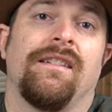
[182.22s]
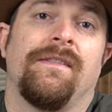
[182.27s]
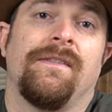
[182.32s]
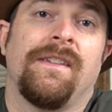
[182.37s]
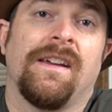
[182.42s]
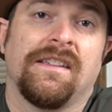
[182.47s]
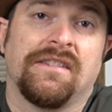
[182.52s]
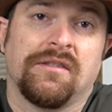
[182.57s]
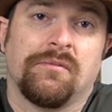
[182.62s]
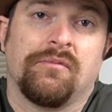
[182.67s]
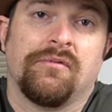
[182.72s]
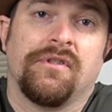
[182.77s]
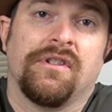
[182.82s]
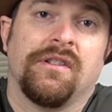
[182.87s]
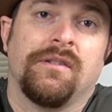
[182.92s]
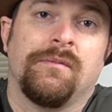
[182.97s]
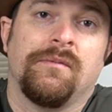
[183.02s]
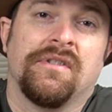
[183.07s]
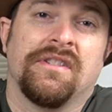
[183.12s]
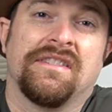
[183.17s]
that's a
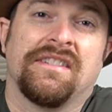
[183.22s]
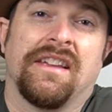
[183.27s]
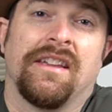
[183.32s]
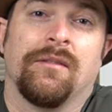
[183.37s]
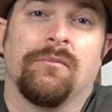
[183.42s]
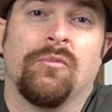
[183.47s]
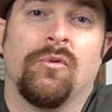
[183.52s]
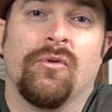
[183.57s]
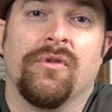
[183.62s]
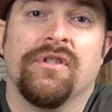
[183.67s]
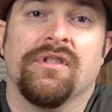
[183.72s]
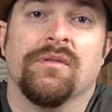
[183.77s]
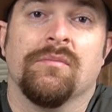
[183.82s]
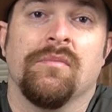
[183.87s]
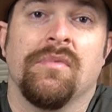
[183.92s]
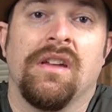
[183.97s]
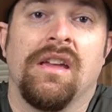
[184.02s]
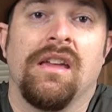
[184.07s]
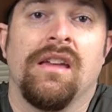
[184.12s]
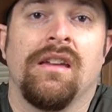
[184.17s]
pretty big selling point to
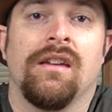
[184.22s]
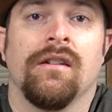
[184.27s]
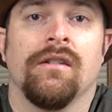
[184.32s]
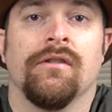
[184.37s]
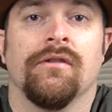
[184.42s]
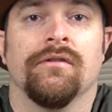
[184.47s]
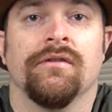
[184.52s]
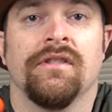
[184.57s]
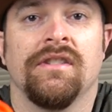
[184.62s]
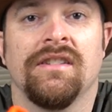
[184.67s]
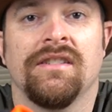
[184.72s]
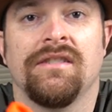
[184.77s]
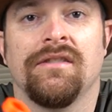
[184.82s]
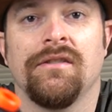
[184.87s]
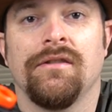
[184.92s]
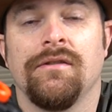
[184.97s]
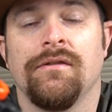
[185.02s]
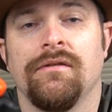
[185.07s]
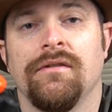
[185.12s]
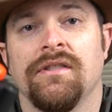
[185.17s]
me on these
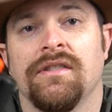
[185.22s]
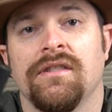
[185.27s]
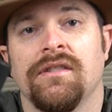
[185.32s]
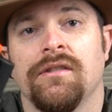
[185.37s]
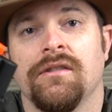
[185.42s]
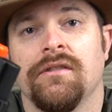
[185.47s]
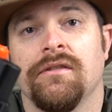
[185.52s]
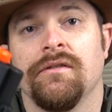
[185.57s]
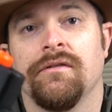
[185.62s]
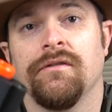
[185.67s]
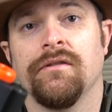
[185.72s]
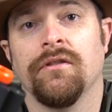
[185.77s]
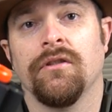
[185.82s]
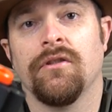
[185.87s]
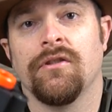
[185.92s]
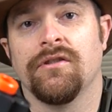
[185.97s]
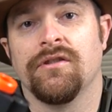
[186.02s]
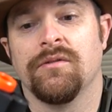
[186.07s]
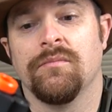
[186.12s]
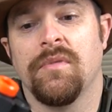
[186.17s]
two, is the
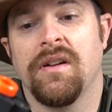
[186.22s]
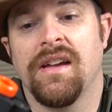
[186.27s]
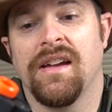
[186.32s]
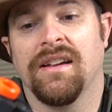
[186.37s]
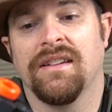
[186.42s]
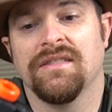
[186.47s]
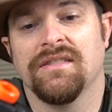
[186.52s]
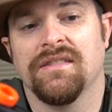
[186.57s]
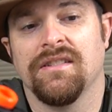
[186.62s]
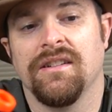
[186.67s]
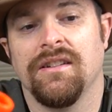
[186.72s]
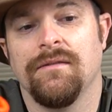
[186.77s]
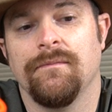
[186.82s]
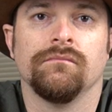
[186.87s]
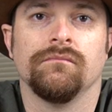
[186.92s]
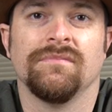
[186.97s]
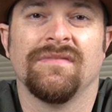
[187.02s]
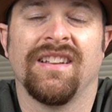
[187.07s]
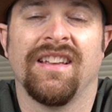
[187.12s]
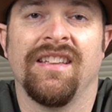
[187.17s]
larger magazine.
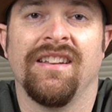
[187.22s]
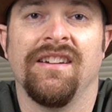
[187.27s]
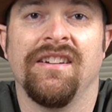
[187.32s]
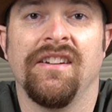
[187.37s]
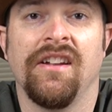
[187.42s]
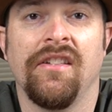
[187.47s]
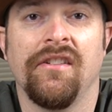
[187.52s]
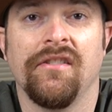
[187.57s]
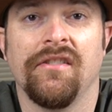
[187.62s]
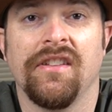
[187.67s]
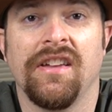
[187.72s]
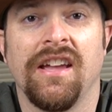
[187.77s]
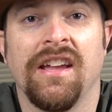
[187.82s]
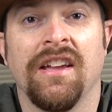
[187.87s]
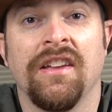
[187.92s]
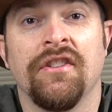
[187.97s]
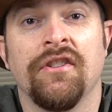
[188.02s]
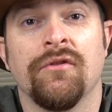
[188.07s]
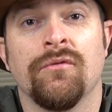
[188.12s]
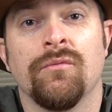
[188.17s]
And another
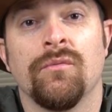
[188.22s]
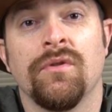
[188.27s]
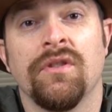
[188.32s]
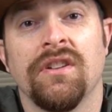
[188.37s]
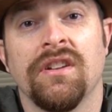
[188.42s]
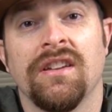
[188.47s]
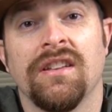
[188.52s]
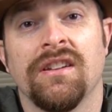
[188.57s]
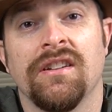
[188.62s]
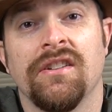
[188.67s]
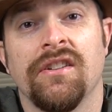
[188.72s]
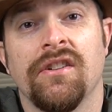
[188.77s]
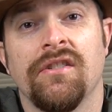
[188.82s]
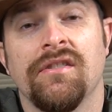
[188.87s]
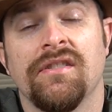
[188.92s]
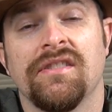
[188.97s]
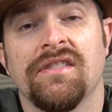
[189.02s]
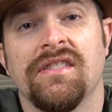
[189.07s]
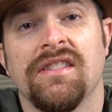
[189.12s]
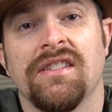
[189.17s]
thing, and you're really going to
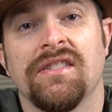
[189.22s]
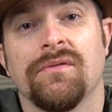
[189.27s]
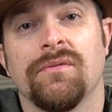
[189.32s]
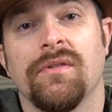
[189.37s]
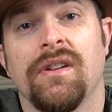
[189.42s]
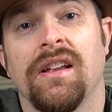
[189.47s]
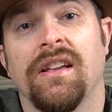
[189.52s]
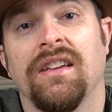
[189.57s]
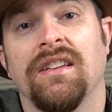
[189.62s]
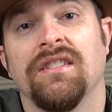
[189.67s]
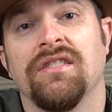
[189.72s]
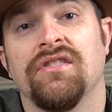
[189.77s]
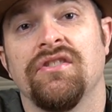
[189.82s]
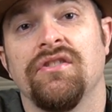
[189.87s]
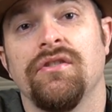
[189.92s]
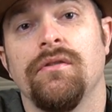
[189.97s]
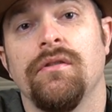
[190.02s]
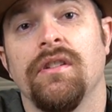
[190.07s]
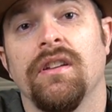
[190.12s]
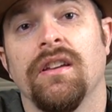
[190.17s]
notice this when I get to
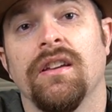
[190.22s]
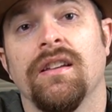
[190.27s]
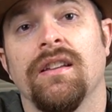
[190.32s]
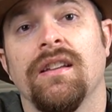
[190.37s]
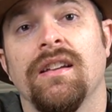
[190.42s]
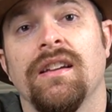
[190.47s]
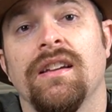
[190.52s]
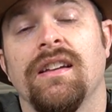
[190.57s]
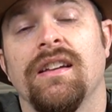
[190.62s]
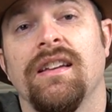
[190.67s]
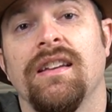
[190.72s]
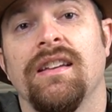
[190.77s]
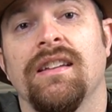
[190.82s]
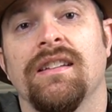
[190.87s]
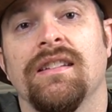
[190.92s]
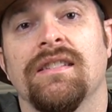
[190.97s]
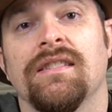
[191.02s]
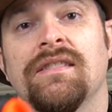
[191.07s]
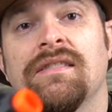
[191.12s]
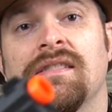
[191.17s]
shooting it,
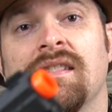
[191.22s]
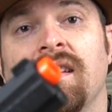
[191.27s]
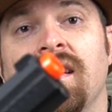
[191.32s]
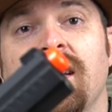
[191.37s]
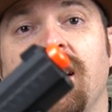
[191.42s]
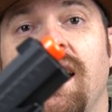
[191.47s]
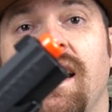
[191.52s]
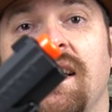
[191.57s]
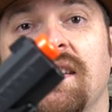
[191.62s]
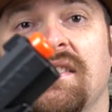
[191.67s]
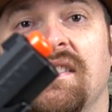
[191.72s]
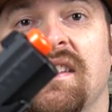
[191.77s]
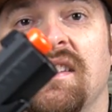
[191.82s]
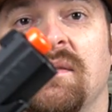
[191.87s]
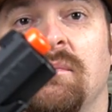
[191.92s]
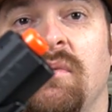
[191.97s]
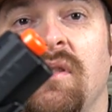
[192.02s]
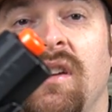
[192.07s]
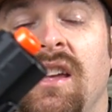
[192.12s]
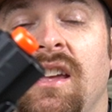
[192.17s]
is
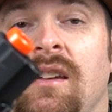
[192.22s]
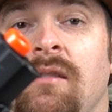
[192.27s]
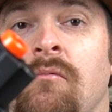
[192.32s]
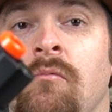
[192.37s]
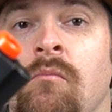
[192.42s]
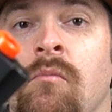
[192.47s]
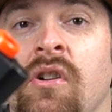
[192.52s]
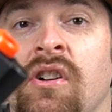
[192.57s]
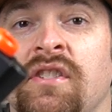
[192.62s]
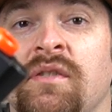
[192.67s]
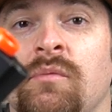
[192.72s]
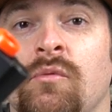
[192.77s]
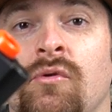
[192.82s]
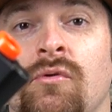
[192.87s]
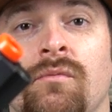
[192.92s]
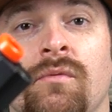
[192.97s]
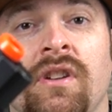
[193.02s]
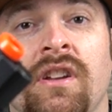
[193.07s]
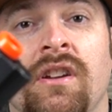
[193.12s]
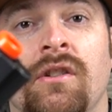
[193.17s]
SSP much
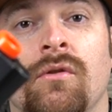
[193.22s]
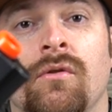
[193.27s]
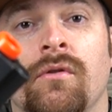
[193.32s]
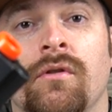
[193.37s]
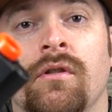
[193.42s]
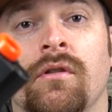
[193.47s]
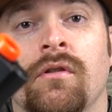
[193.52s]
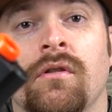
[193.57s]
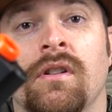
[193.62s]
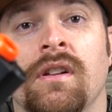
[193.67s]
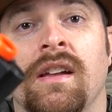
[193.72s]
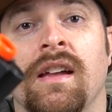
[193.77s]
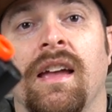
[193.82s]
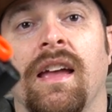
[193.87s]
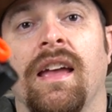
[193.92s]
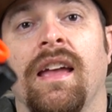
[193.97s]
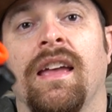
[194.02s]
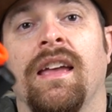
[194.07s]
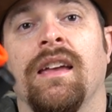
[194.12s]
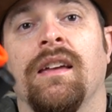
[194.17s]
more recoil
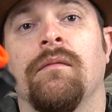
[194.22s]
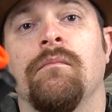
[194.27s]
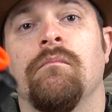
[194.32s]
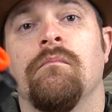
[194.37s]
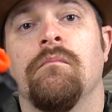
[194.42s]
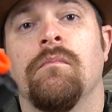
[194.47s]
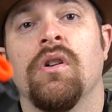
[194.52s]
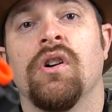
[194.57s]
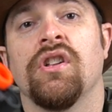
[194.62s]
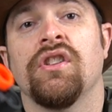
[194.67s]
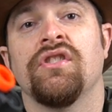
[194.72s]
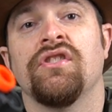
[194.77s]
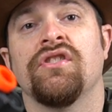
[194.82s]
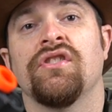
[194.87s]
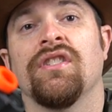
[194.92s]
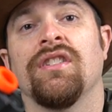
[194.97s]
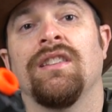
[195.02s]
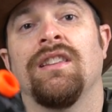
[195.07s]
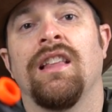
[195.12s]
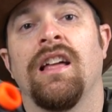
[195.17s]
and
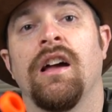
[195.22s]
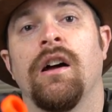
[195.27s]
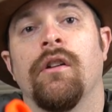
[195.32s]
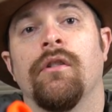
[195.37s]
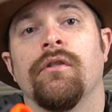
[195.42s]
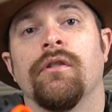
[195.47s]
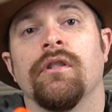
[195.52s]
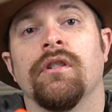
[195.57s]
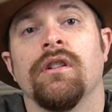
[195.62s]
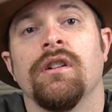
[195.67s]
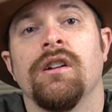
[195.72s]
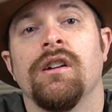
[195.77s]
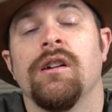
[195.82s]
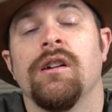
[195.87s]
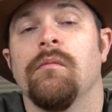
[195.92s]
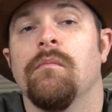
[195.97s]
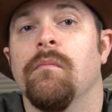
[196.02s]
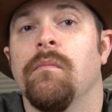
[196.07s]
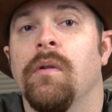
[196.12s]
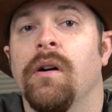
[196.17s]
much louder.
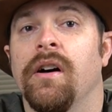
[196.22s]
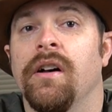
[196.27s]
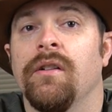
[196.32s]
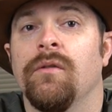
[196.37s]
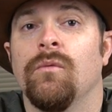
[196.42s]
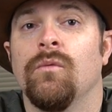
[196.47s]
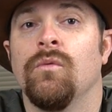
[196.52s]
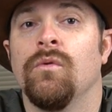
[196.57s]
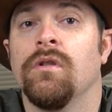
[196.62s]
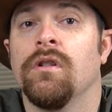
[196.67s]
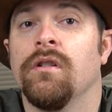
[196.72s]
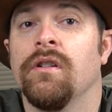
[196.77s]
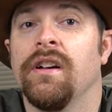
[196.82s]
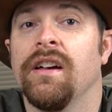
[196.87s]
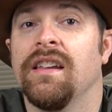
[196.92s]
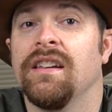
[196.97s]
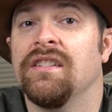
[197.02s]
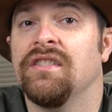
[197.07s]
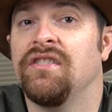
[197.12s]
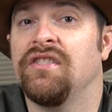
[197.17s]
But we'll go
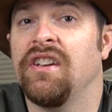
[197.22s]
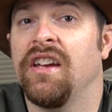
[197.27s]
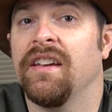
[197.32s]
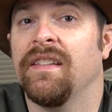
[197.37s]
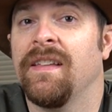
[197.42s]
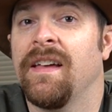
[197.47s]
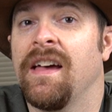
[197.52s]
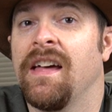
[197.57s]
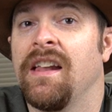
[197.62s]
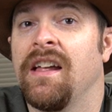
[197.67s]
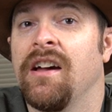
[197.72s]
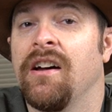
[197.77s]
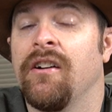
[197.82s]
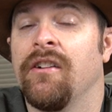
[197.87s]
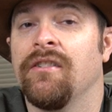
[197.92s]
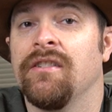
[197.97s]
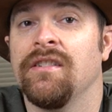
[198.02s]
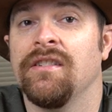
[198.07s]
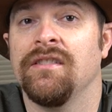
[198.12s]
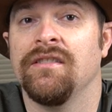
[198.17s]
ahead and check that
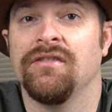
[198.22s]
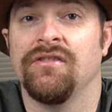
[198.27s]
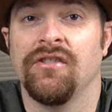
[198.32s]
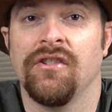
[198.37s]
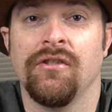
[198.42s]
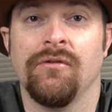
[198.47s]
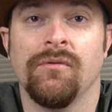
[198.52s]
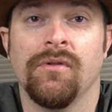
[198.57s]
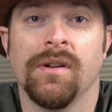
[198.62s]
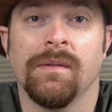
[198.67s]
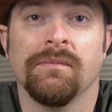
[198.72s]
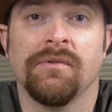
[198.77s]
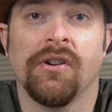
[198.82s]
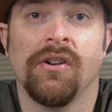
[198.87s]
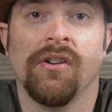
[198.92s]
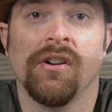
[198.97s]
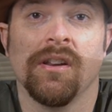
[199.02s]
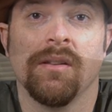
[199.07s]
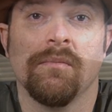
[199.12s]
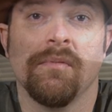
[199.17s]
out, show you what I'm
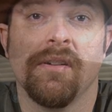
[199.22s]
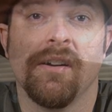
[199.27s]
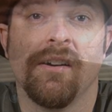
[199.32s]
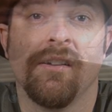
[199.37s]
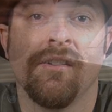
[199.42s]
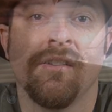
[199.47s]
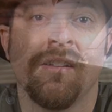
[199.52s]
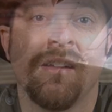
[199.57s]
talking about.